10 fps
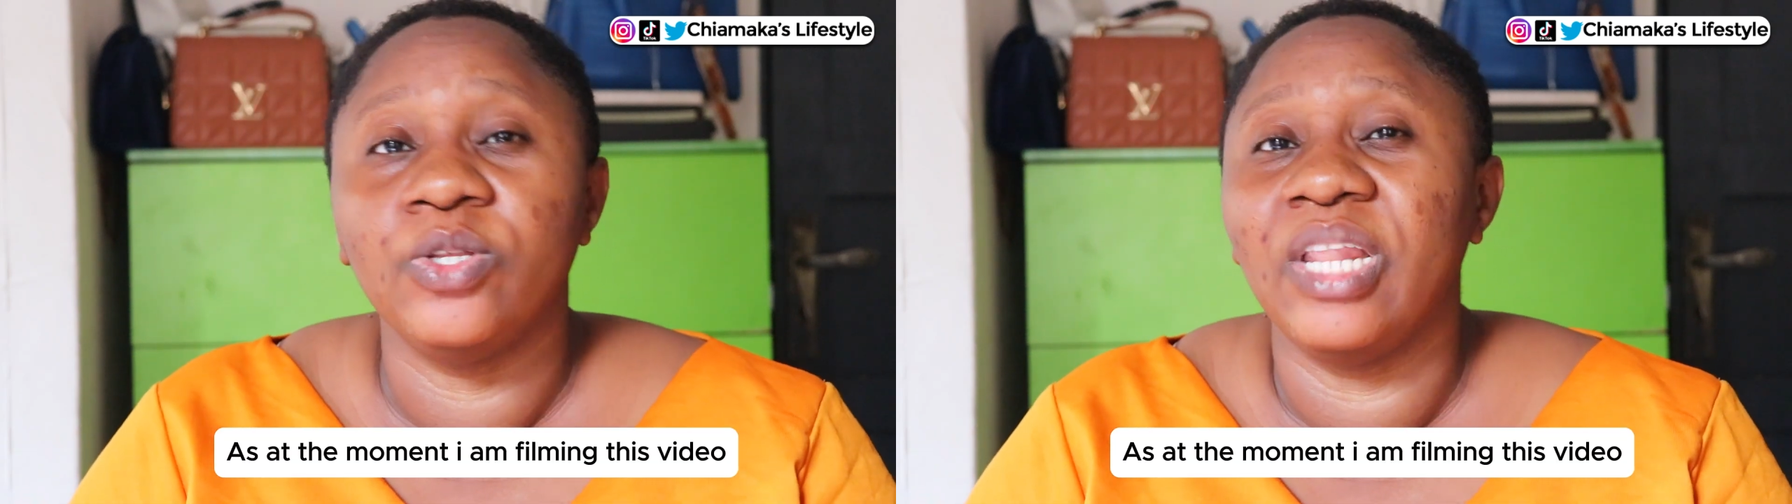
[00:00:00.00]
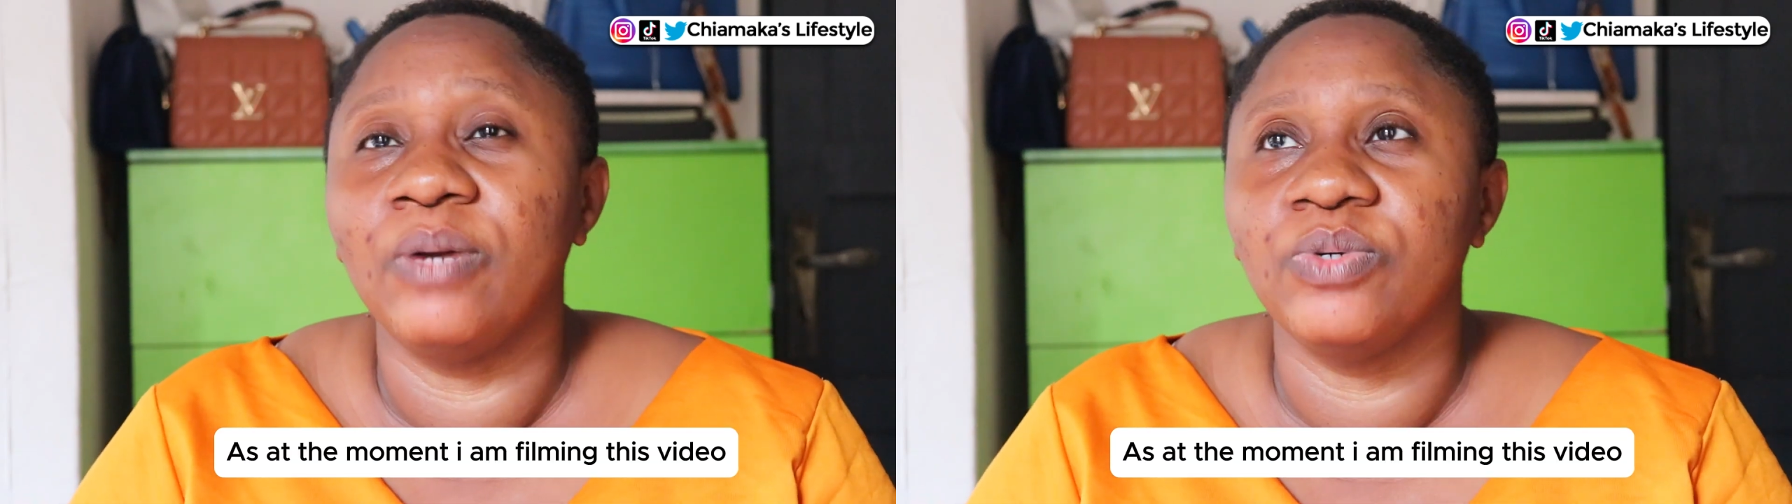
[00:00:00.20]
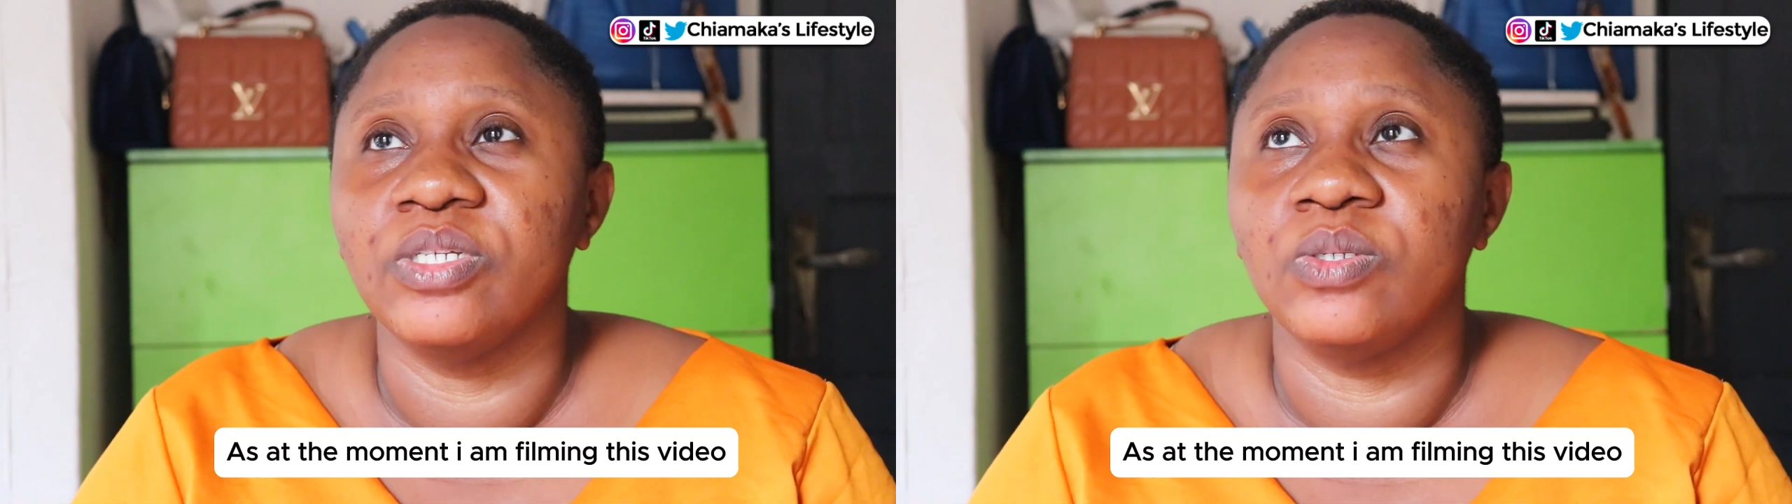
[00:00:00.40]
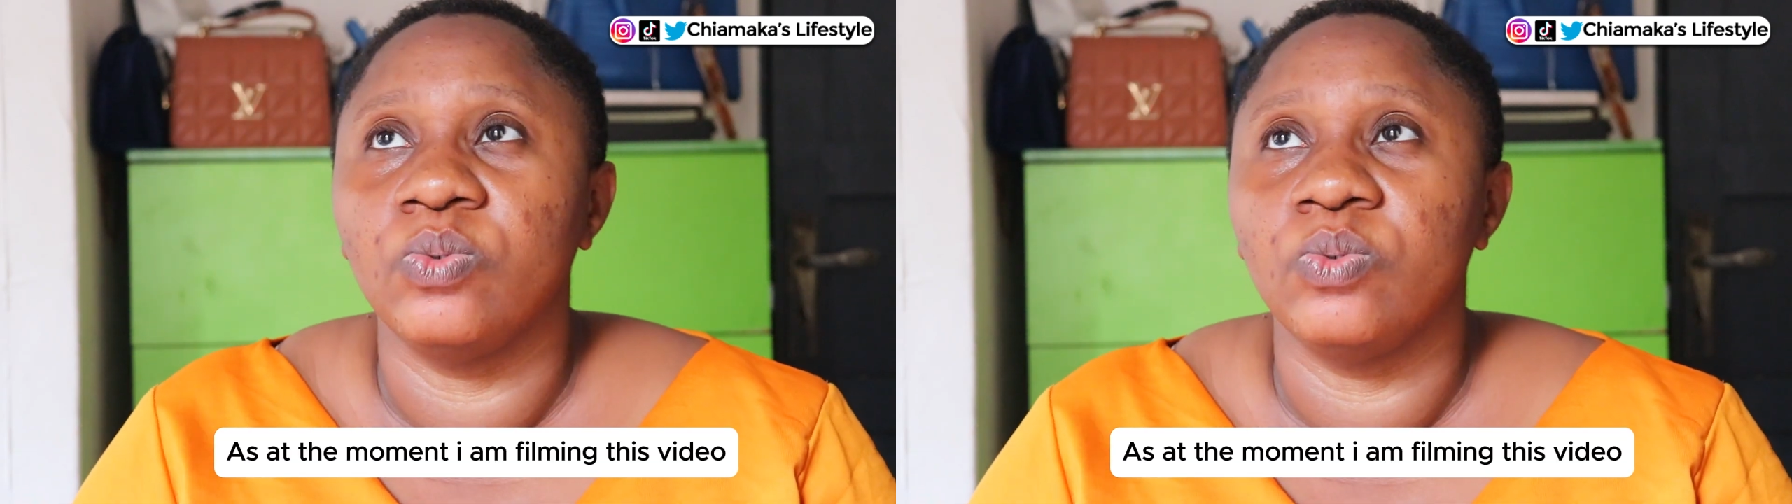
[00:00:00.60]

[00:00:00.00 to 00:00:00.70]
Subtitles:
dollar was